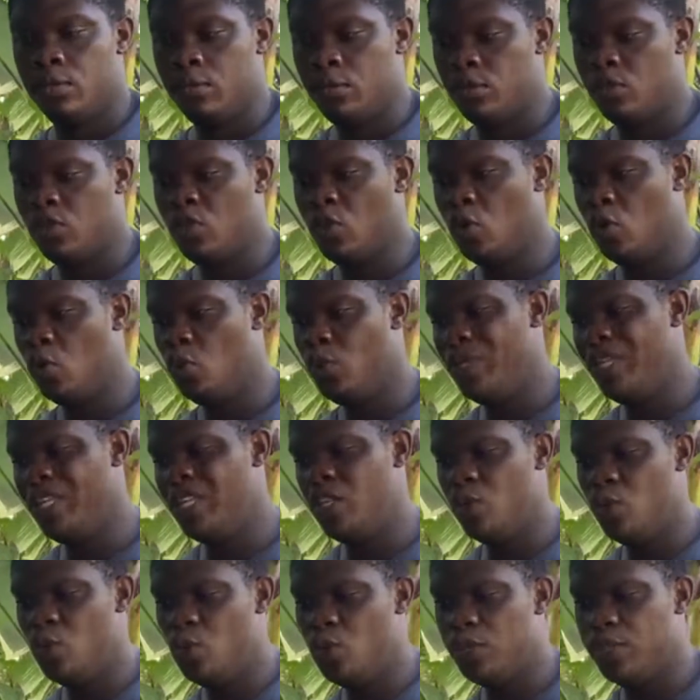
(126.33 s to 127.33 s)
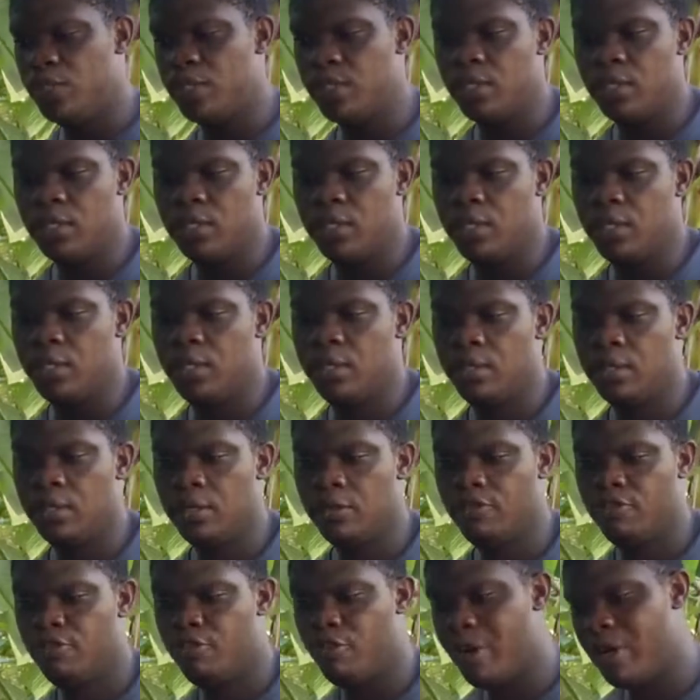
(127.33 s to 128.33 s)
So we use
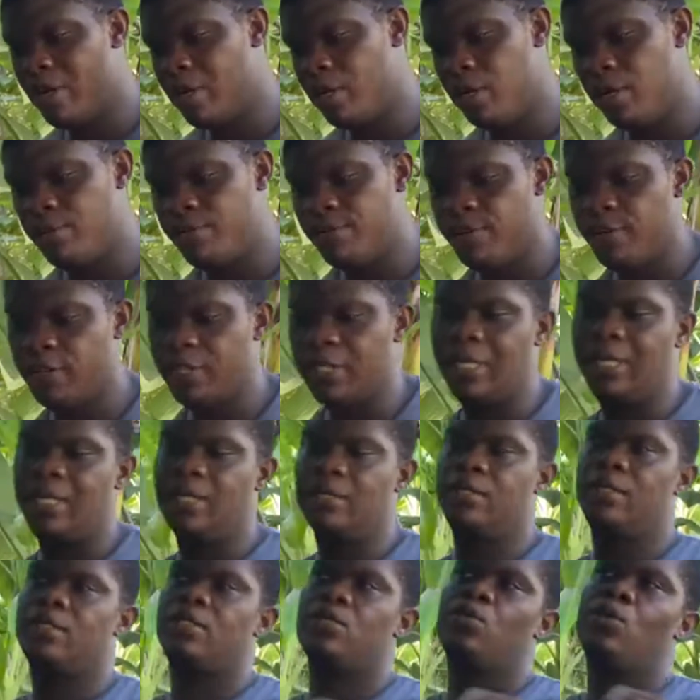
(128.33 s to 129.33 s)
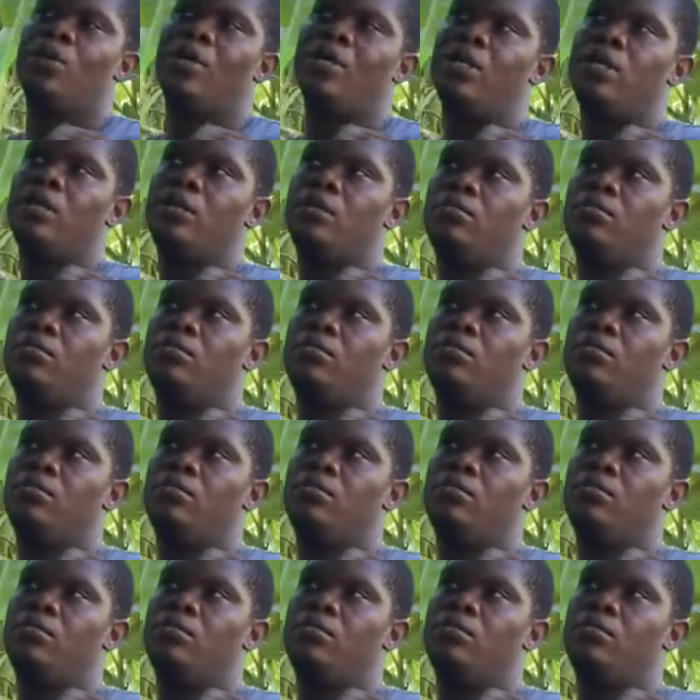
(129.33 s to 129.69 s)
granular fertilizer as well,